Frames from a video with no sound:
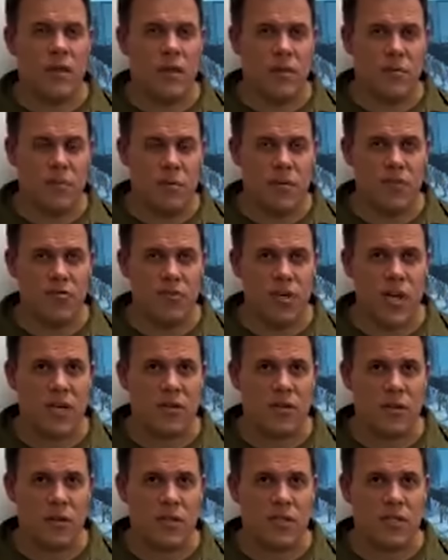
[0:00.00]
They've been
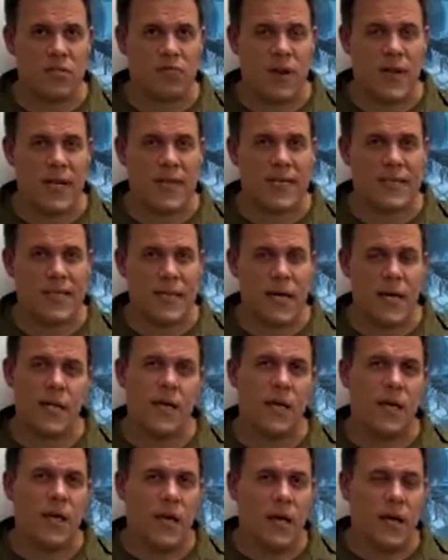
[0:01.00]
checked on the Israeli
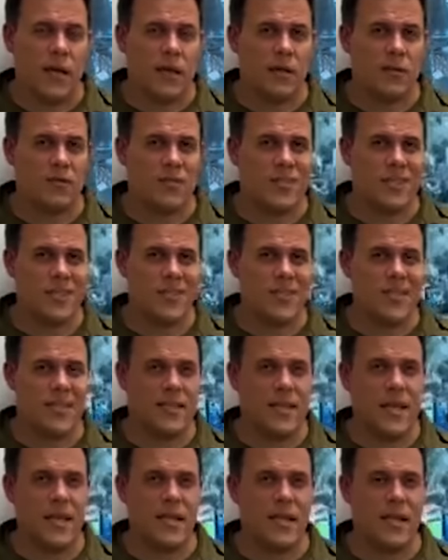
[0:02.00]
side, and there's a
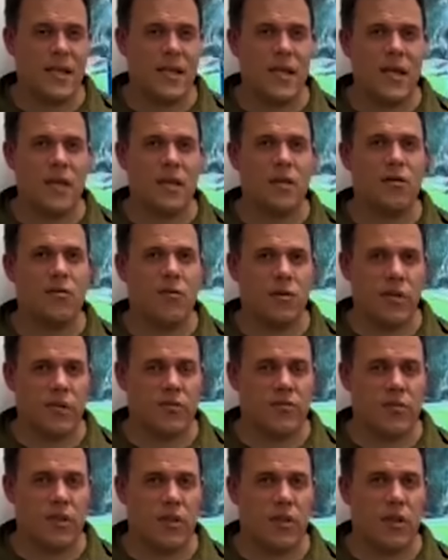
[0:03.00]
steady
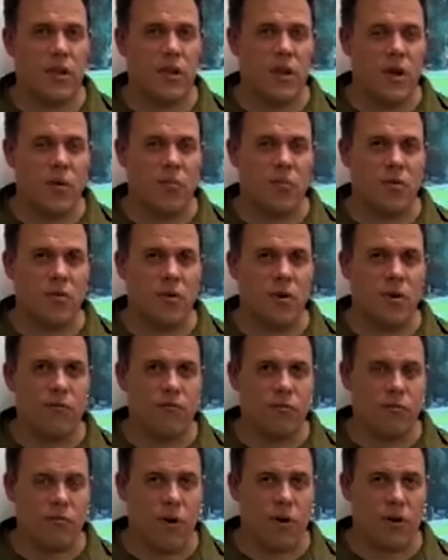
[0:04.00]
increase in the number
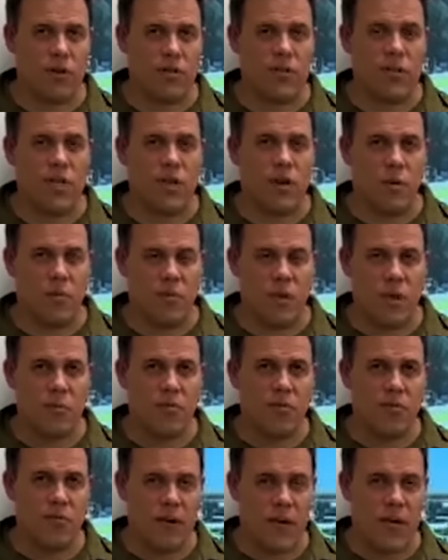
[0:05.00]
of trucks that are being
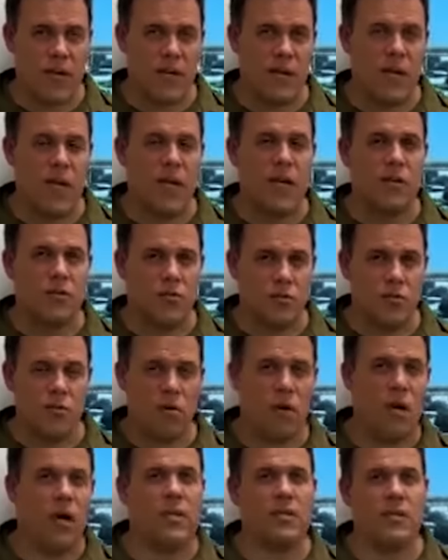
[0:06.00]
provided to
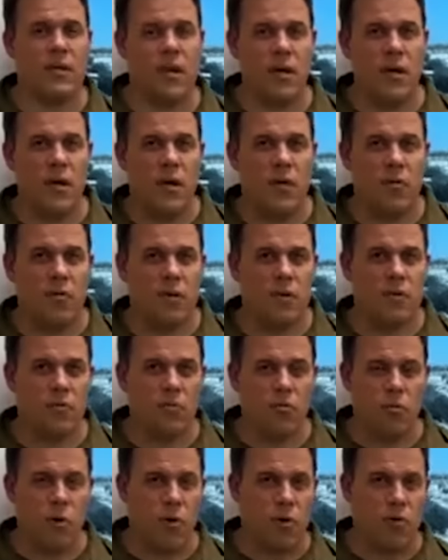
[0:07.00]
Gaza with
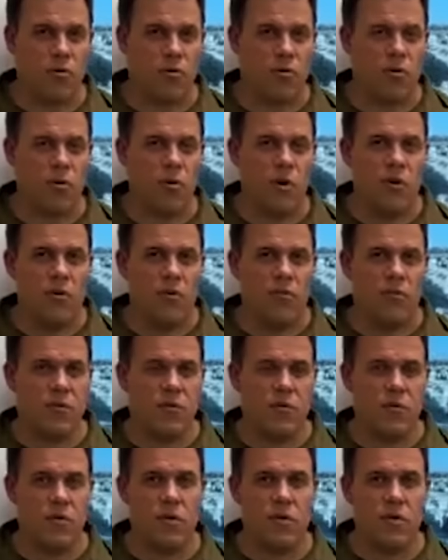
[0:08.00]
water,
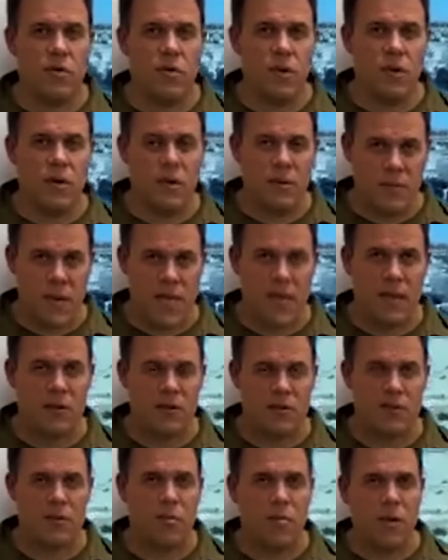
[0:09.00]
food,
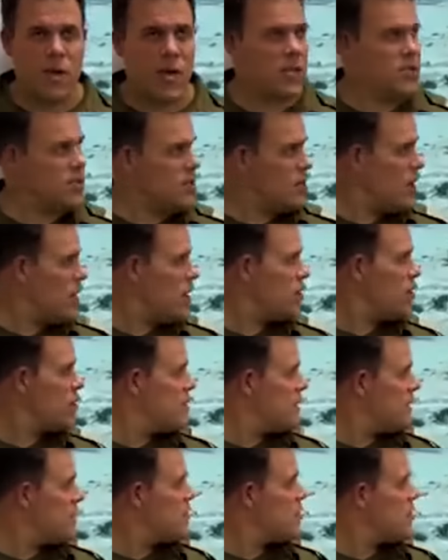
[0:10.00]
medical supplies, and other
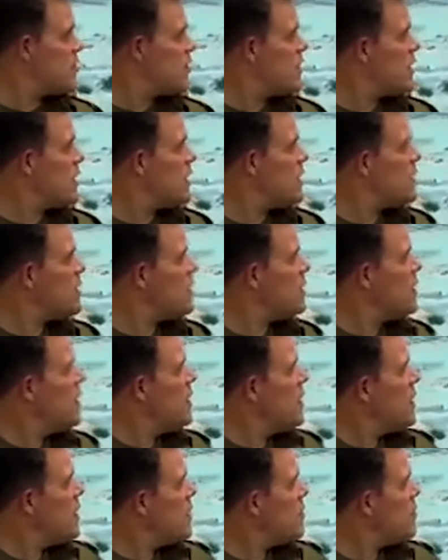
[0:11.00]
things that are needed.
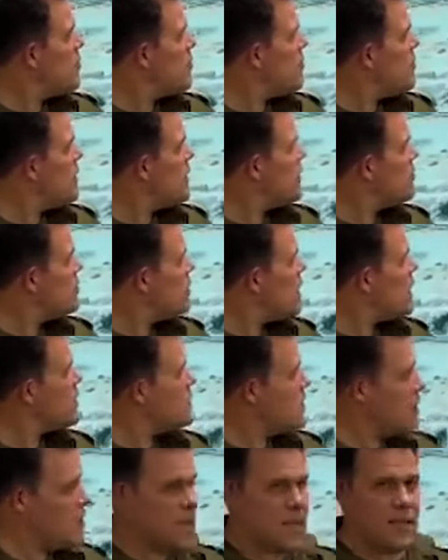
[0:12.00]
Here they're being
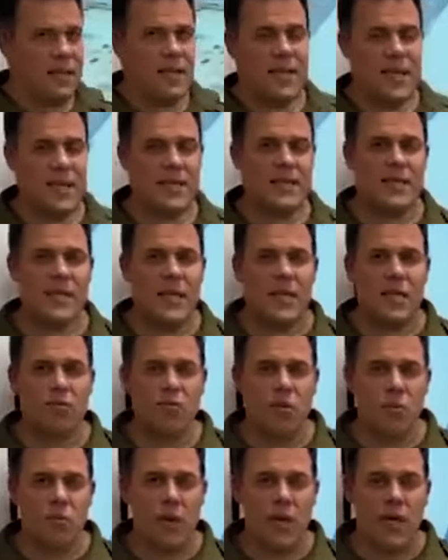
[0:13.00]
checked, and then the next stage
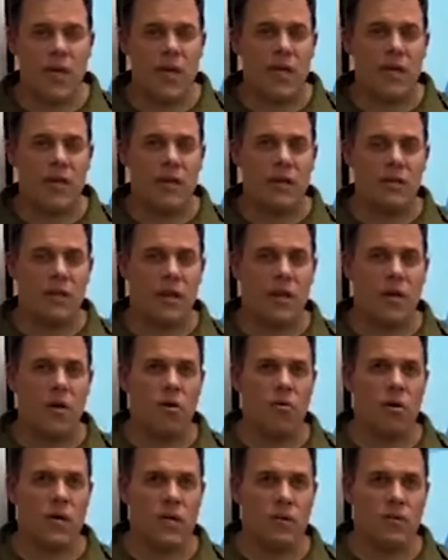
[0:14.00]
will be that they
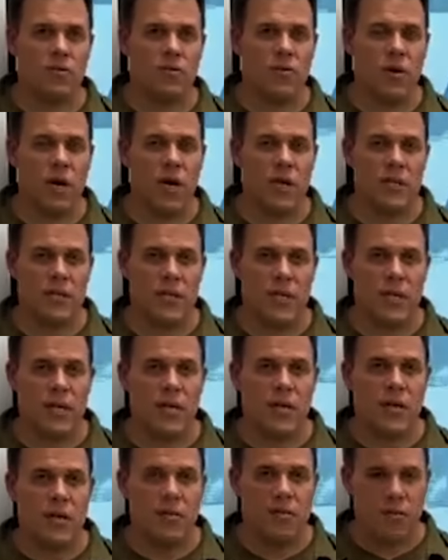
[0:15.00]
go into
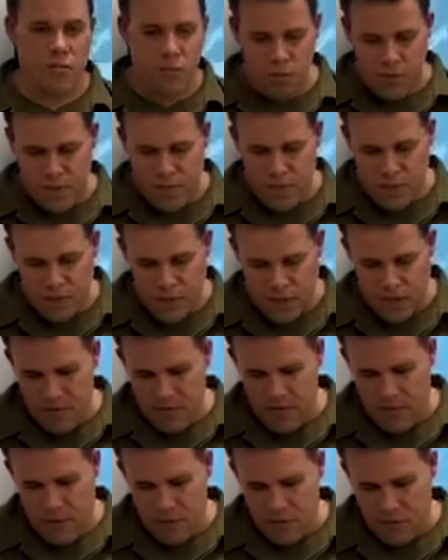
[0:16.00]
Gaza through the
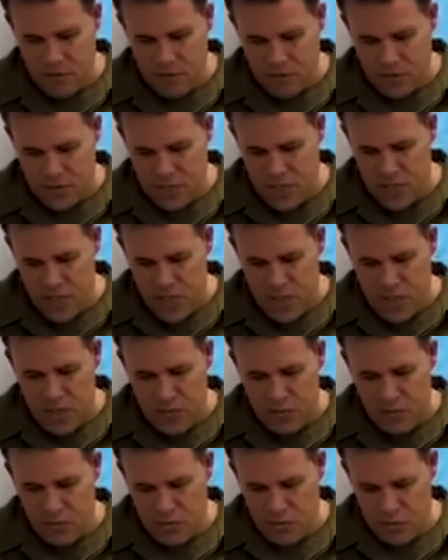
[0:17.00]
Rafah crossing
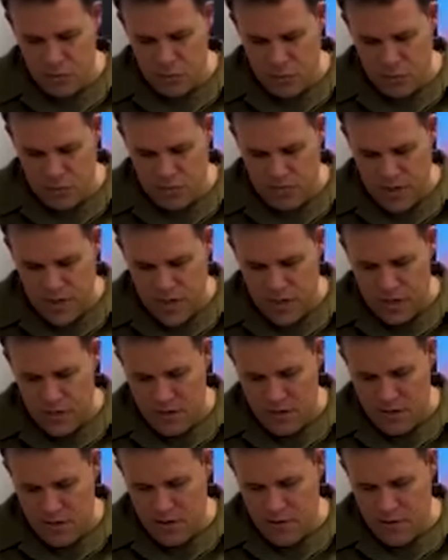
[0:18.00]
in order to provide
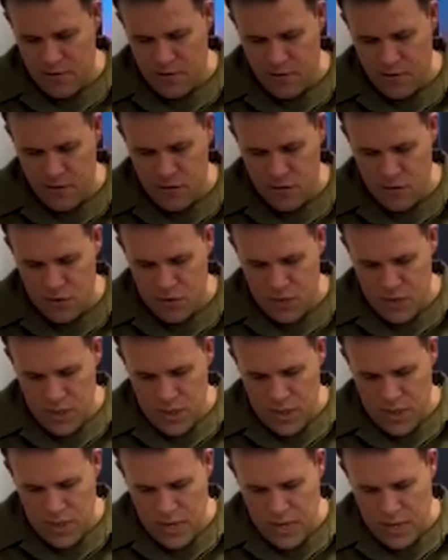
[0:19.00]
food
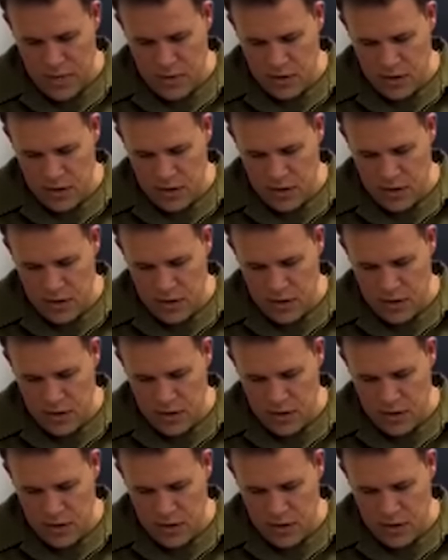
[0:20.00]
and